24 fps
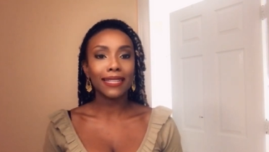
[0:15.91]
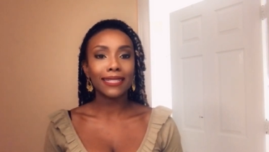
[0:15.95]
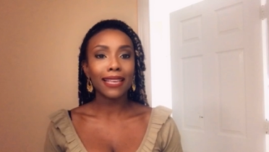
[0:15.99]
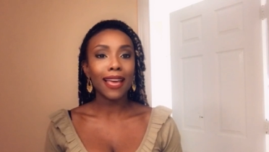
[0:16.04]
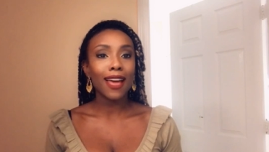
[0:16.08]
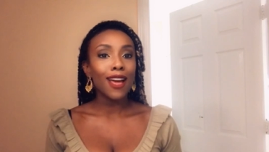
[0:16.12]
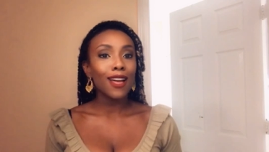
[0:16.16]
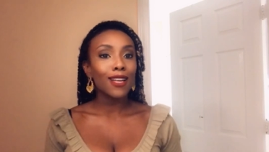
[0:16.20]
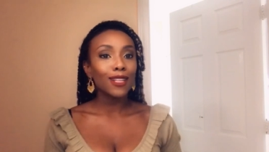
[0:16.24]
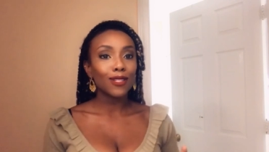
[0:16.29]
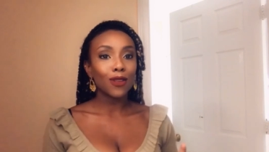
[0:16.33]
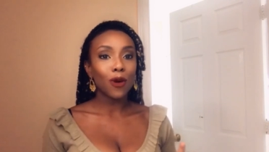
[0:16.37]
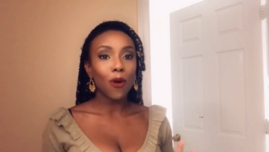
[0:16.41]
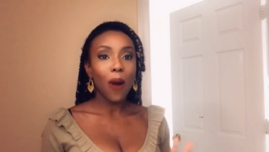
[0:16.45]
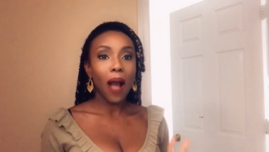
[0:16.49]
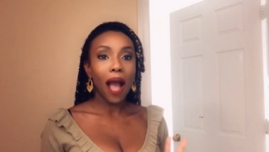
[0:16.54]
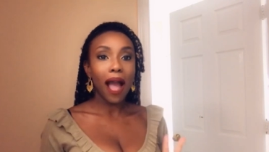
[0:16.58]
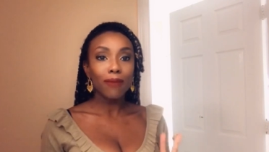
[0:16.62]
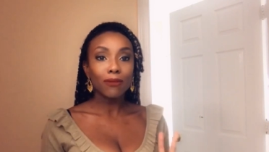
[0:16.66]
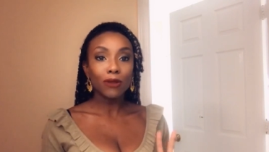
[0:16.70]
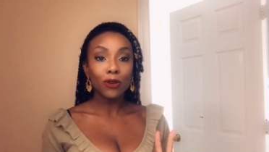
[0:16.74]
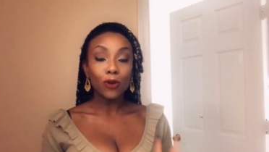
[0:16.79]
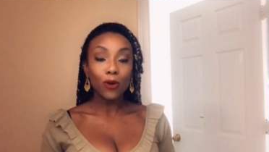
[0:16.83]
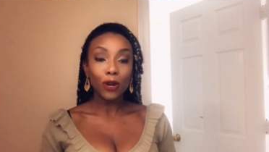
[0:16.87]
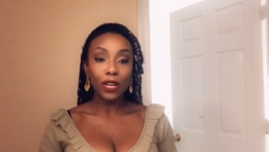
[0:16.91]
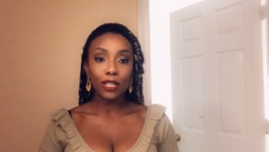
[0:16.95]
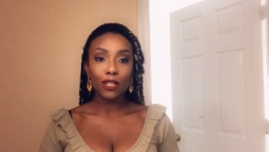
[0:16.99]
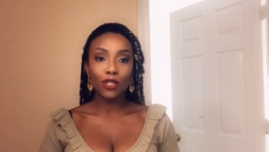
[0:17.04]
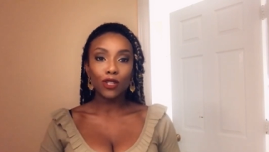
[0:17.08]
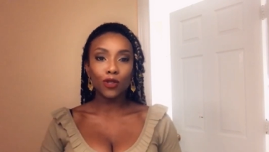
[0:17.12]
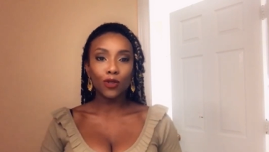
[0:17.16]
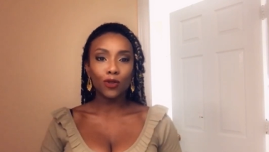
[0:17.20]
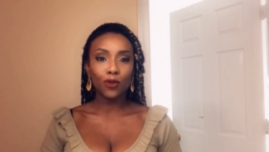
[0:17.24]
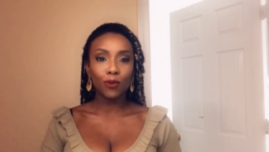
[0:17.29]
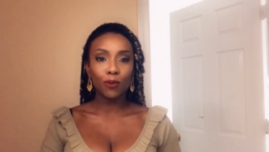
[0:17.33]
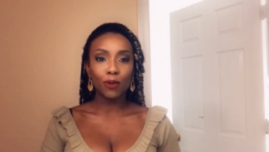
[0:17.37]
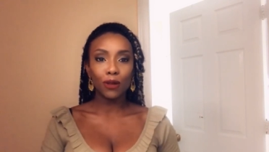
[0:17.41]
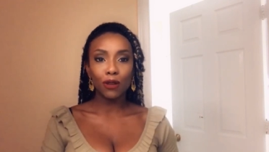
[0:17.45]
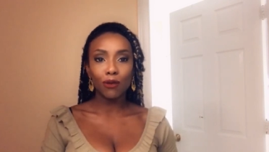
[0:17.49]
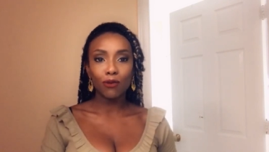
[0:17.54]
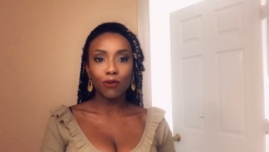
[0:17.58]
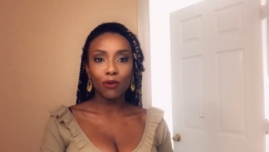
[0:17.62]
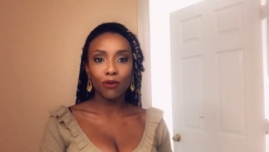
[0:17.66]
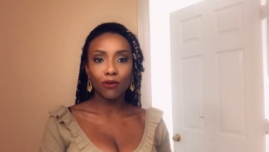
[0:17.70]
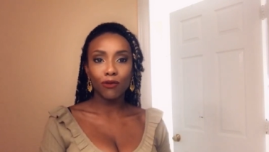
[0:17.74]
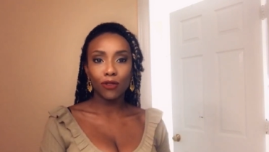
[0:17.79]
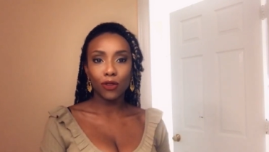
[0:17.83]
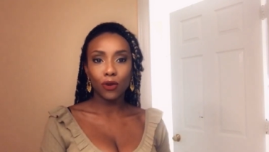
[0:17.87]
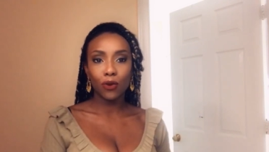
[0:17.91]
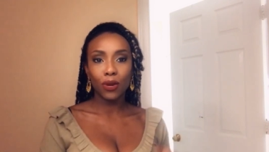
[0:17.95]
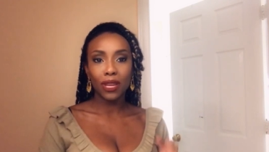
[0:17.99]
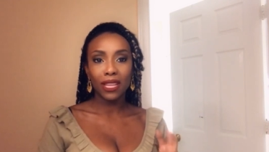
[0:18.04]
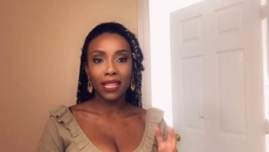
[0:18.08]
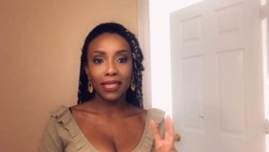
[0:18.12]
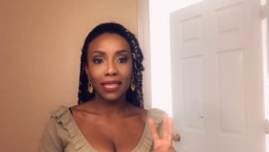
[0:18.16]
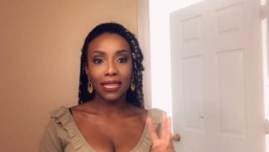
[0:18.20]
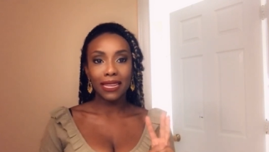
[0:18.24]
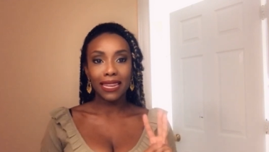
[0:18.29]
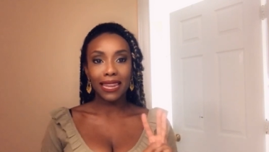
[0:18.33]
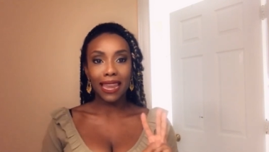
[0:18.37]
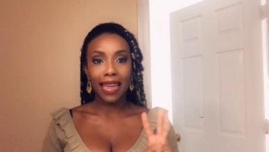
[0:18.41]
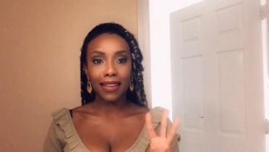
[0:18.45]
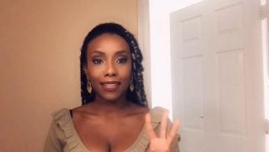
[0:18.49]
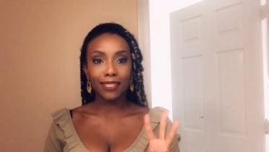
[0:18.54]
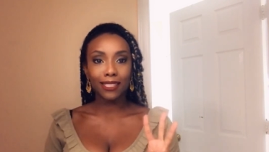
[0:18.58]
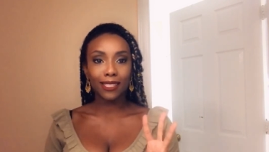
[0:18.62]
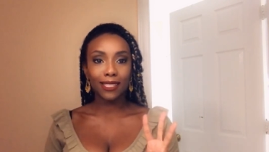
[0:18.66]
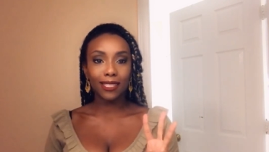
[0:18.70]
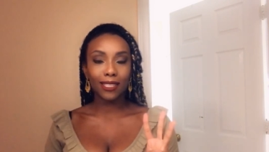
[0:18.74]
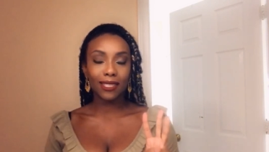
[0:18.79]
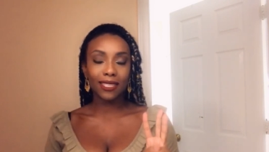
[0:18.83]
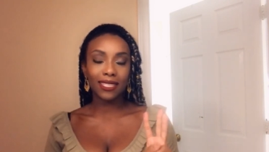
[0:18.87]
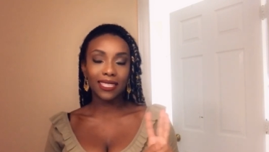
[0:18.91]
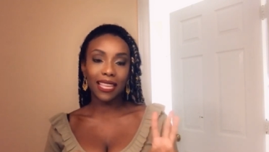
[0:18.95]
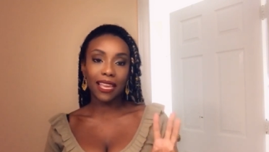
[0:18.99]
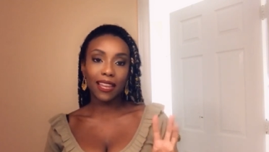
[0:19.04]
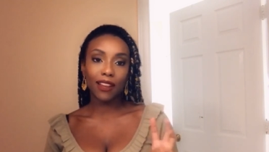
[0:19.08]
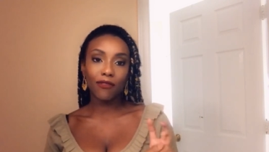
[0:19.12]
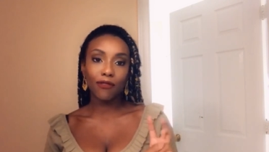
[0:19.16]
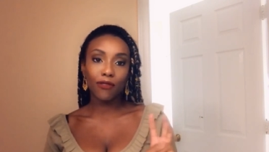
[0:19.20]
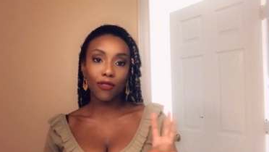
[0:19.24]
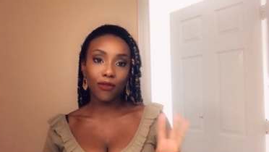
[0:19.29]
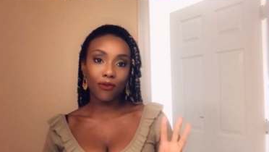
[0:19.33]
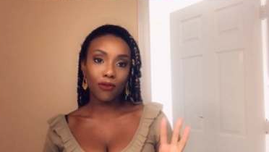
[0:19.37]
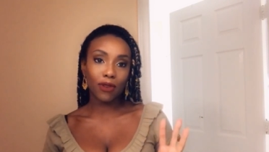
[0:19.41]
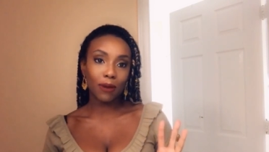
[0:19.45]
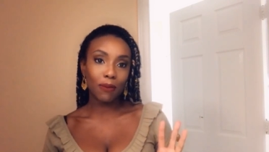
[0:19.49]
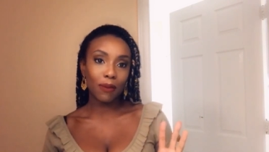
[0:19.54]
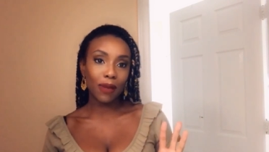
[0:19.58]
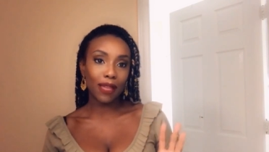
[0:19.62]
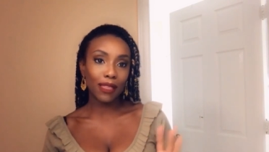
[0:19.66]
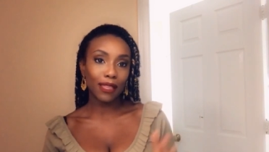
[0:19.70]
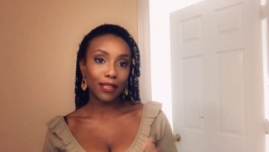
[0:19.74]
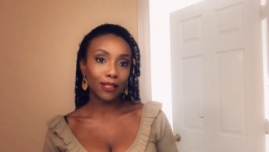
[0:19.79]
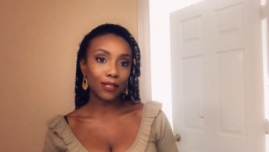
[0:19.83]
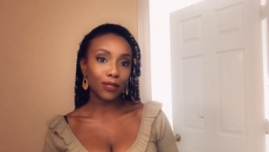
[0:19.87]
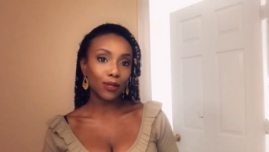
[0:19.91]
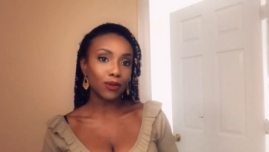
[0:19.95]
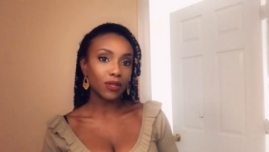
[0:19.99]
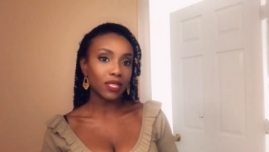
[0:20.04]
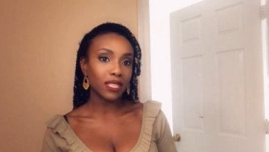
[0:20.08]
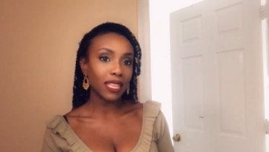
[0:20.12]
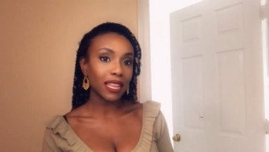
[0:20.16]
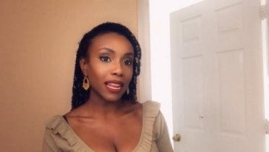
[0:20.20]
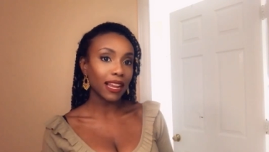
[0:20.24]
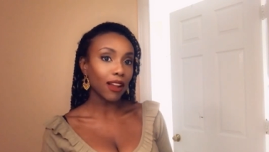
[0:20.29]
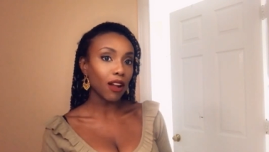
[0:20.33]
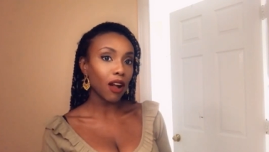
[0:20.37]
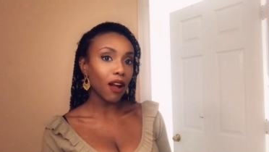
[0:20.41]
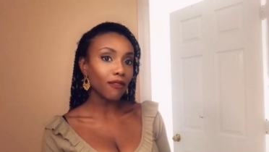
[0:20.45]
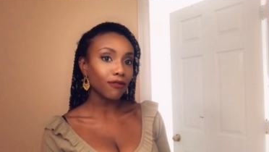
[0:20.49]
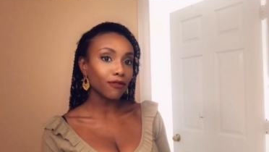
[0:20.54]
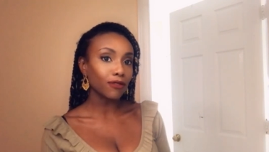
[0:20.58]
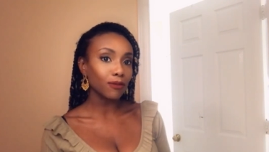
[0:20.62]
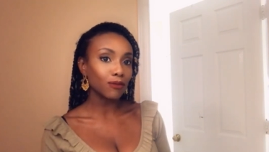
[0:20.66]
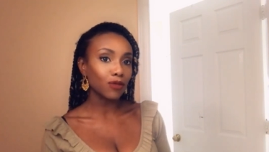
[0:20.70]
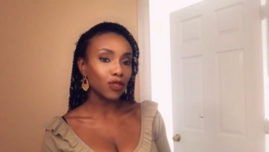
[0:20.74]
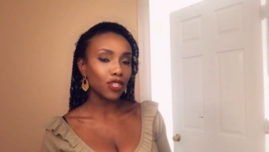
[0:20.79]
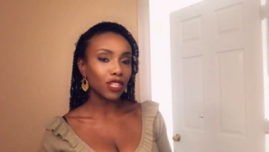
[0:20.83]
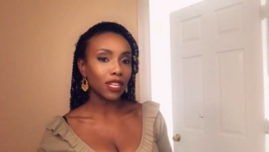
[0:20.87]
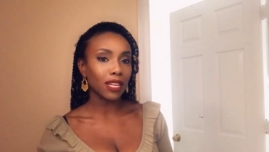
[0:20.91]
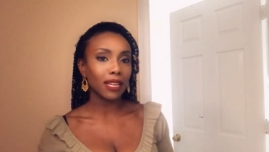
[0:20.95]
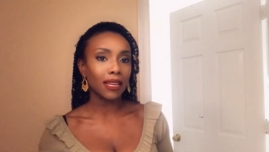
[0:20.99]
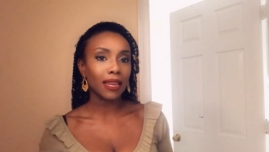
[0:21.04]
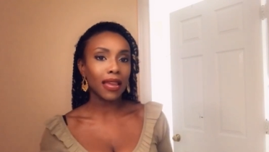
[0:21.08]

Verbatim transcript: So I'm going to be reviewing the next set of three bathing suits that I got from Shein.